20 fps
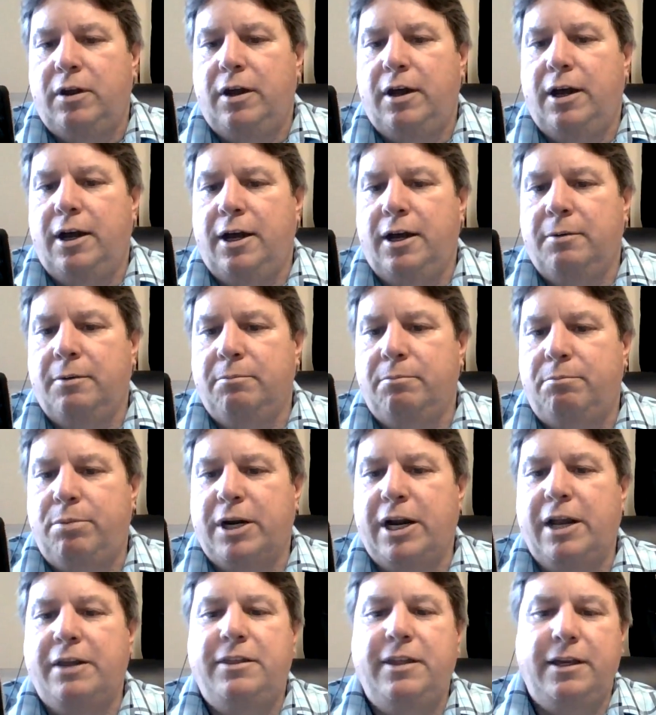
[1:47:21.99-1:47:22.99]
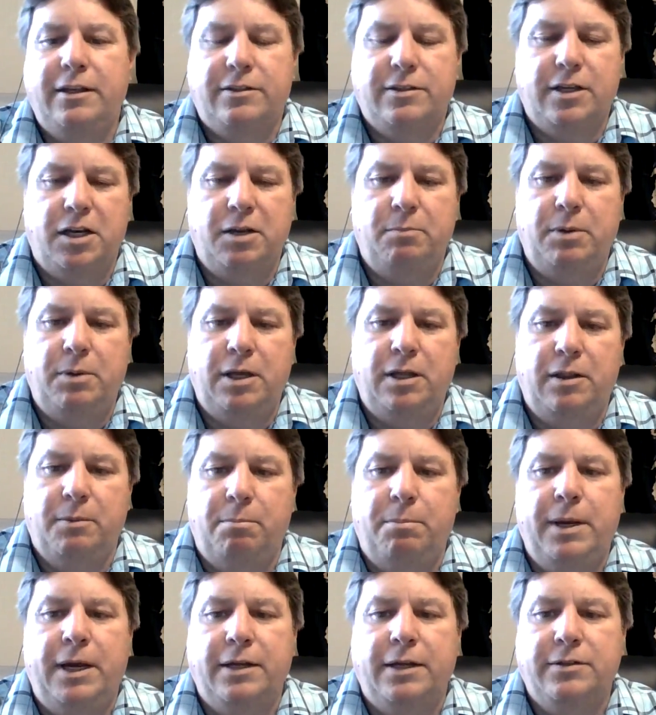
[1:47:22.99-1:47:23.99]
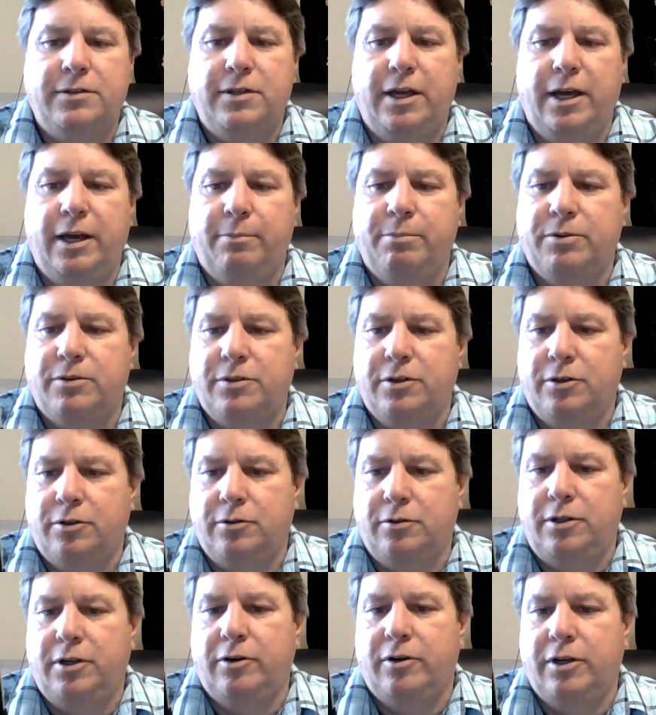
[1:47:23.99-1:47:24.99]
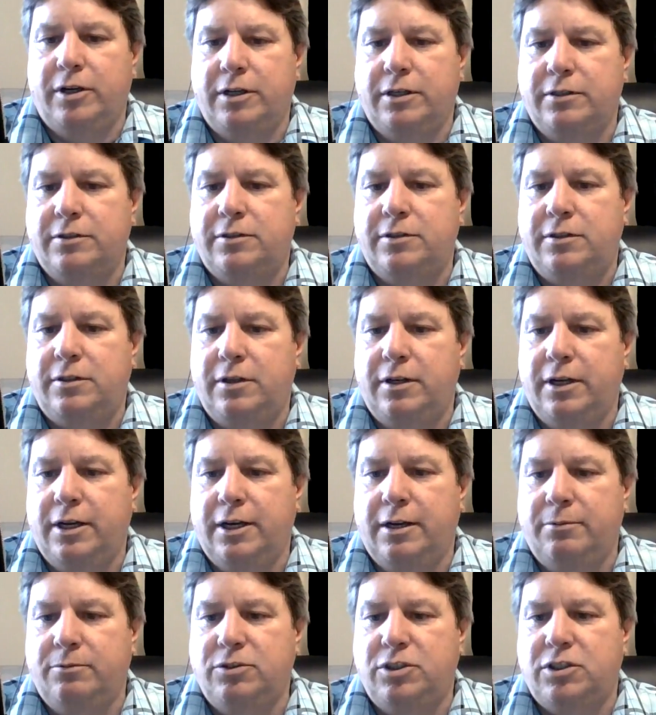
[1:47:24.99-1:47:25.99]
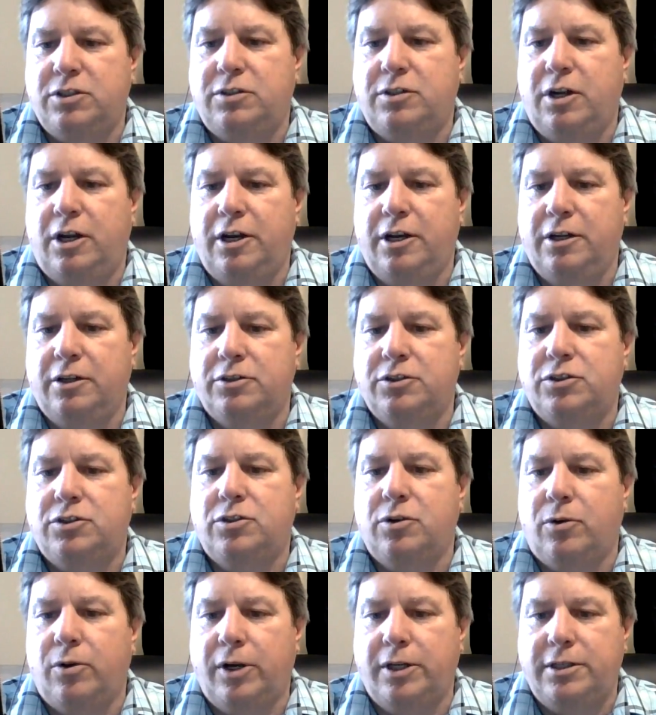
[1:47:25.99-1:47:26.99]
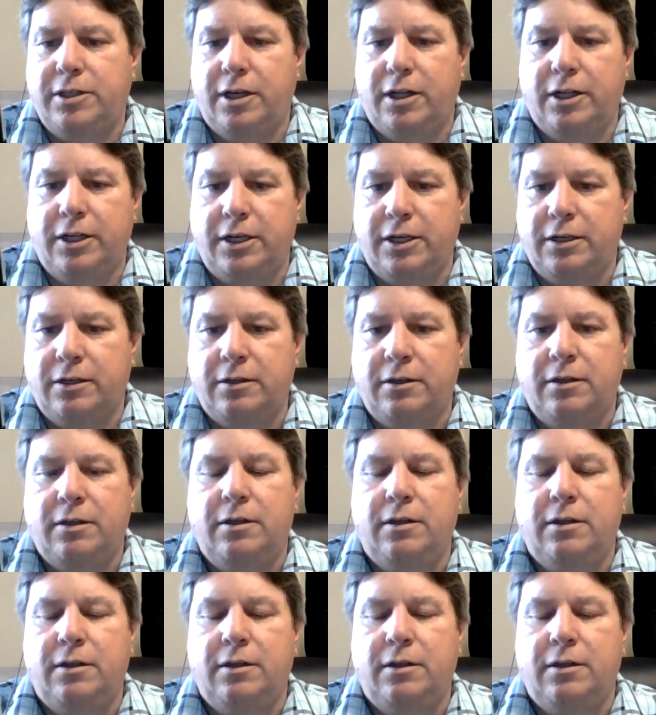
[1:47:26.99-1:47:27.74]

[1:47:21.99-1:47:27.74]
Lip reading: But I think it's going to be the best episode there is, just on a storytelling.